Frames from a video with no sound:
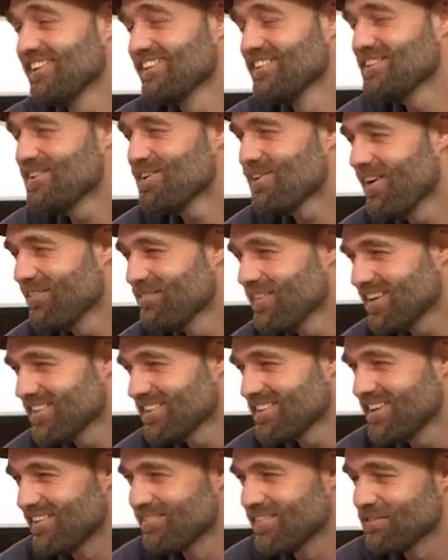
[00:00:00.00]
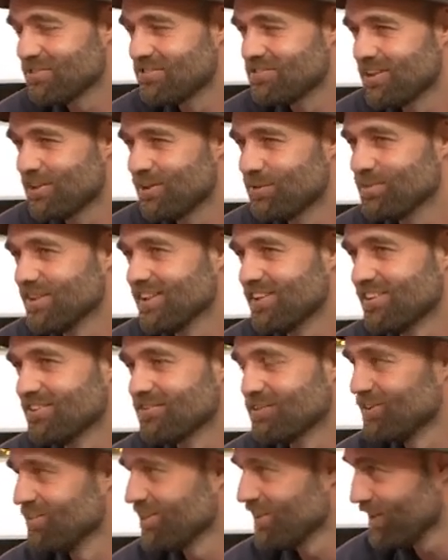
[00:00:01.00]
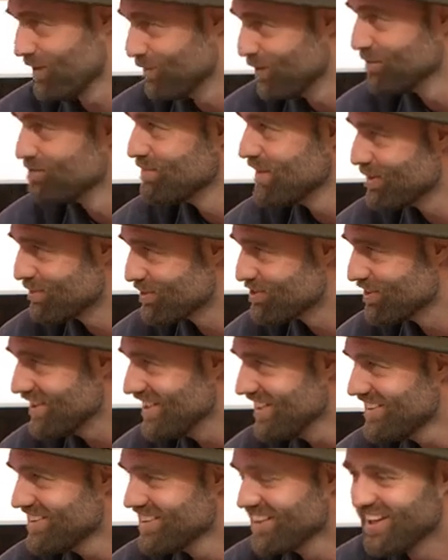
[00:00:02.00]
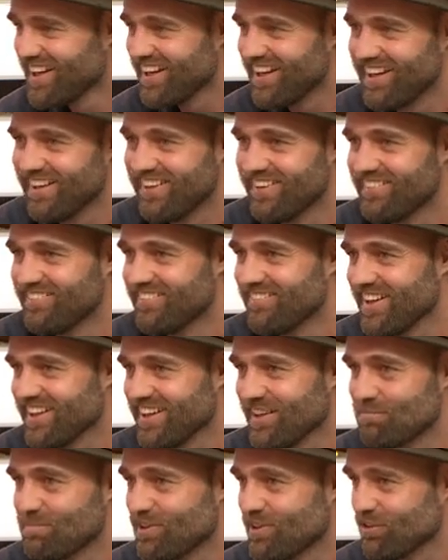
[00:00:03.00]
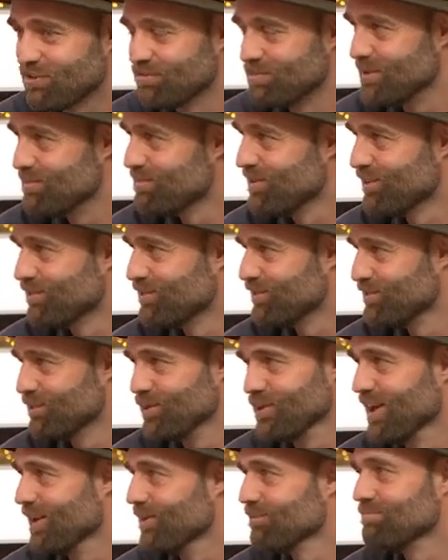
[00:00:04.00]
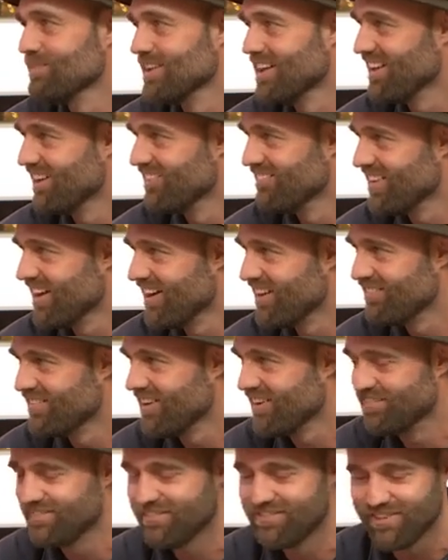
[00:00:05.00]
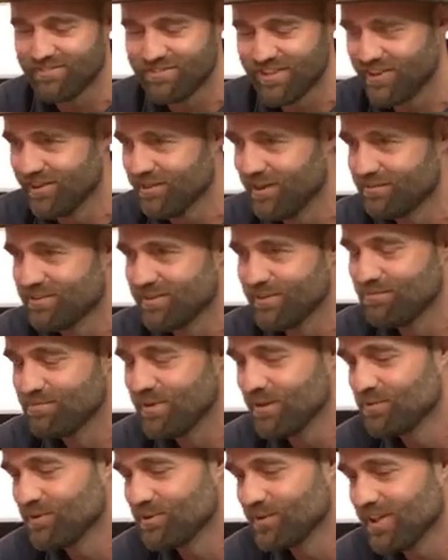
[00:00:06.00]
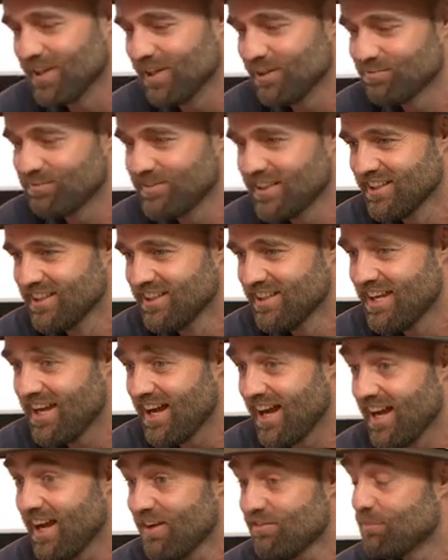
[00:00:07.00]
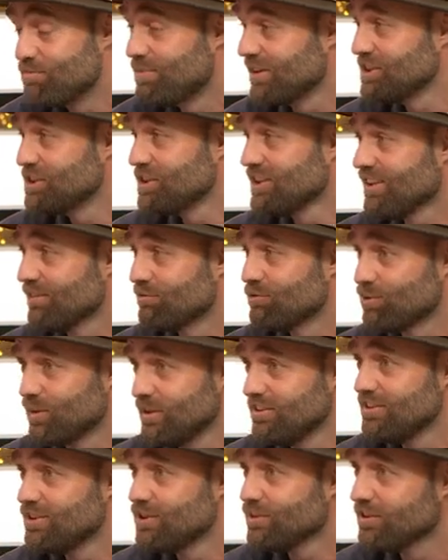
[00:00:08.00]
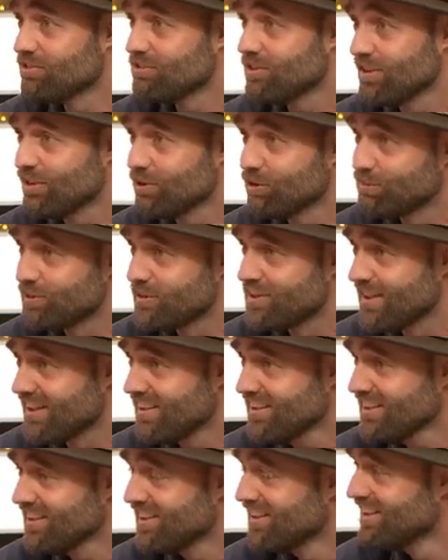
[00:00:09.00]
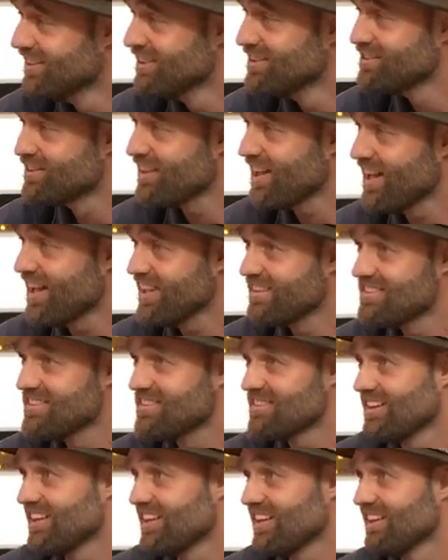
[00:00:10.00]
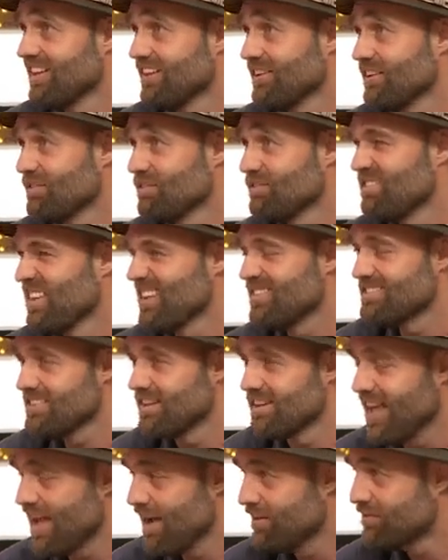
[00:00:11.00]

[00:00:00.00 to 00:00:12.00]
No, I'm not terribly concerned that I wouldn't be able to eat. Again, because people would help me. I'm very confident people would help me. I have a budget of $20 per day, so that's an